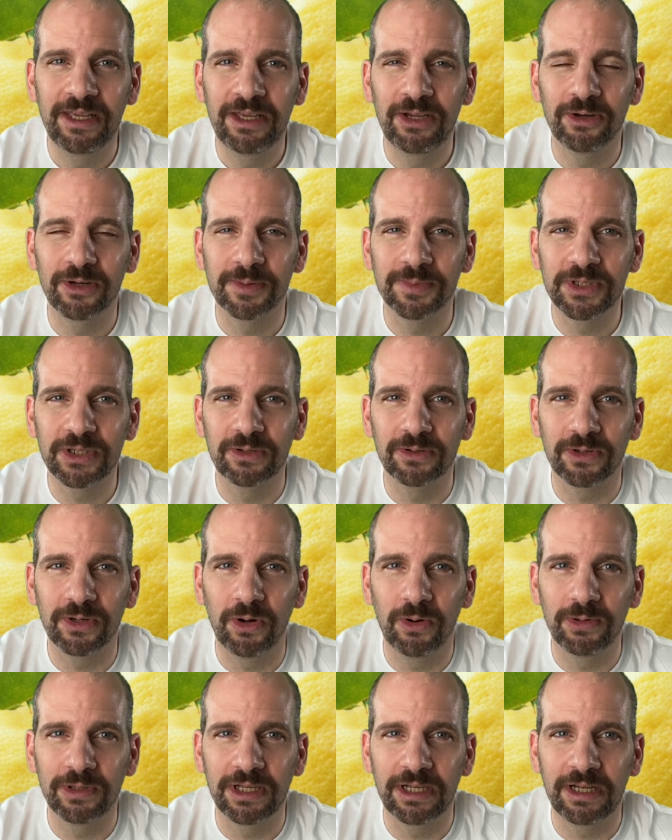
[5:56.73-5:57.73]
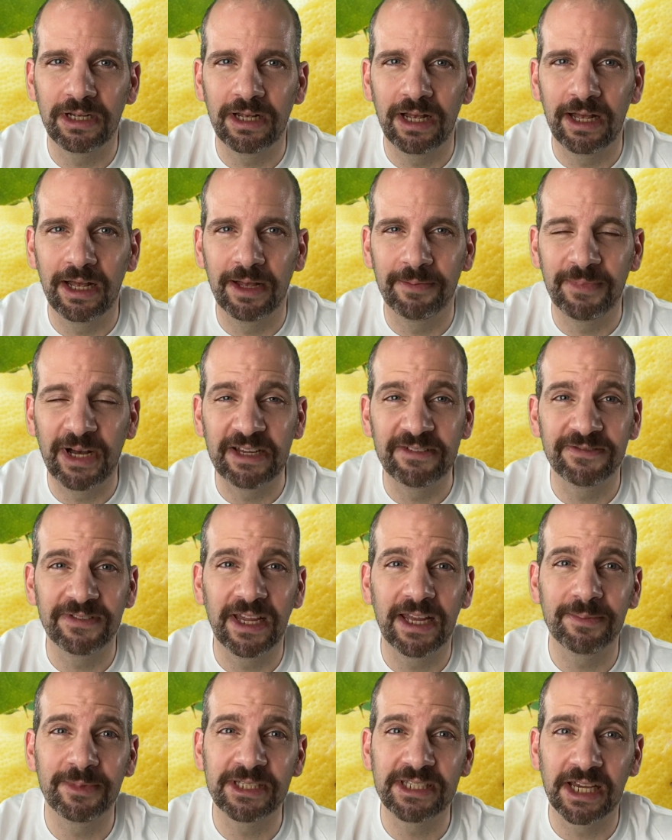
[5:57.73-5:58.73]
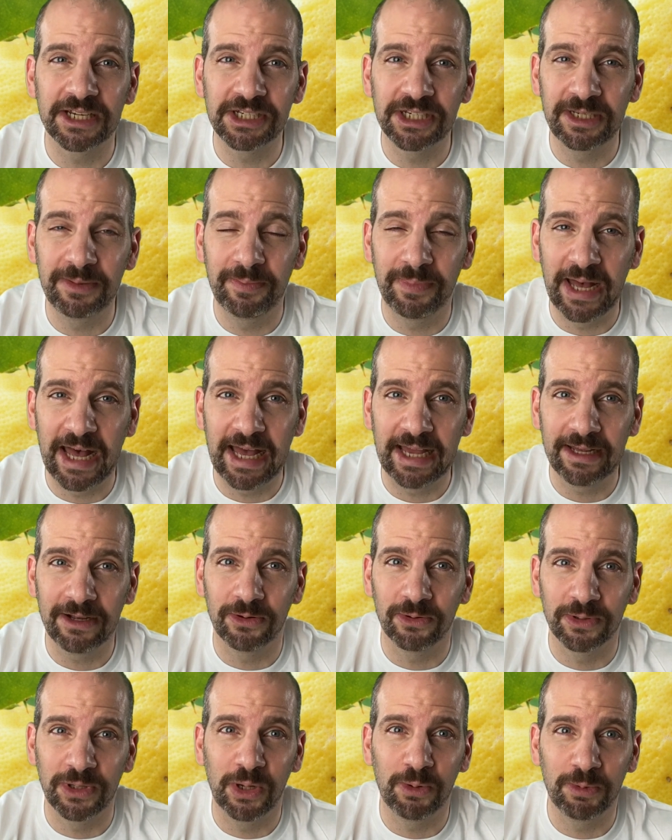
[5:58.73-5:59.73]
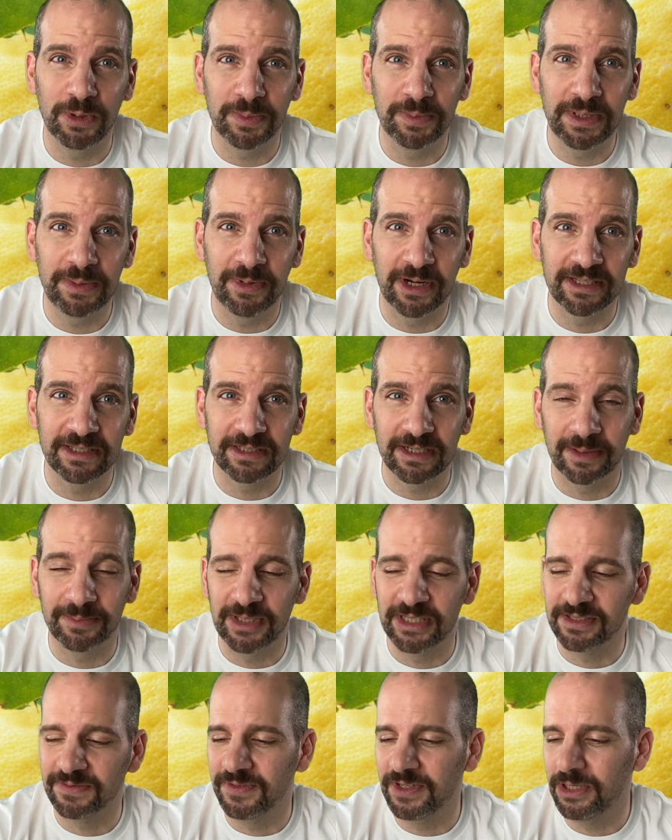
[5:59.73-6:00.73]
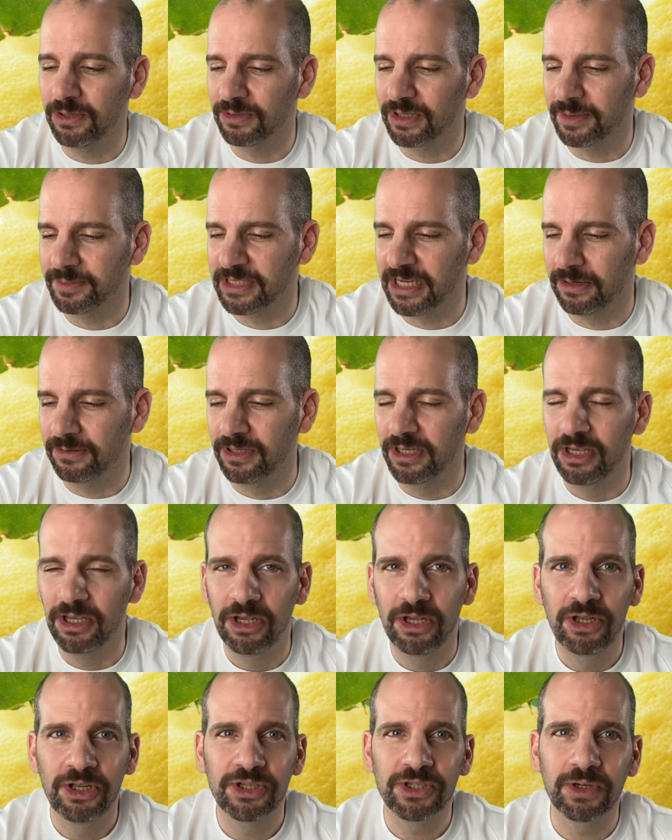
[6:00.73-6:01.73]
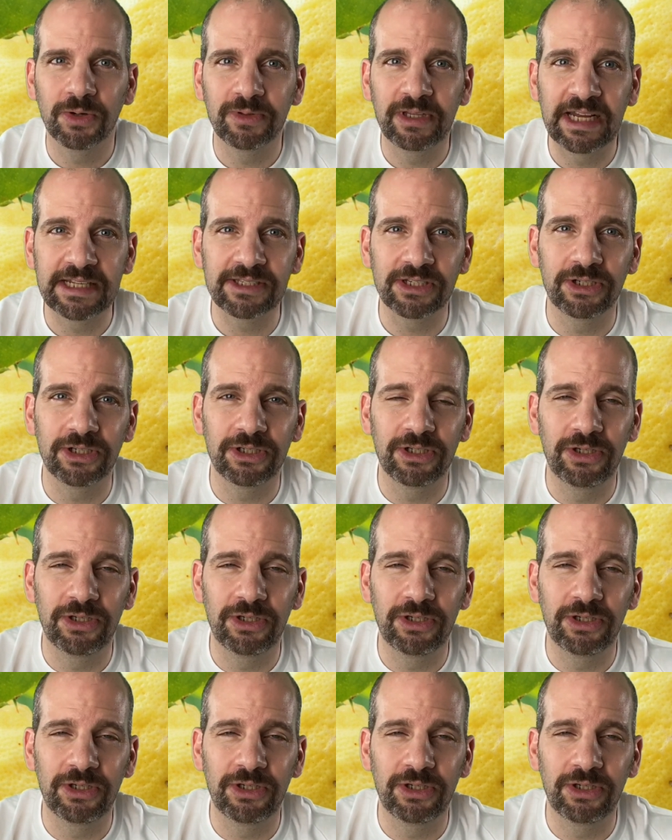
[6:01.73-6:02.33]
here on Obscure Cola. My family's actually back, or they will be by the time this video comes out. So that's good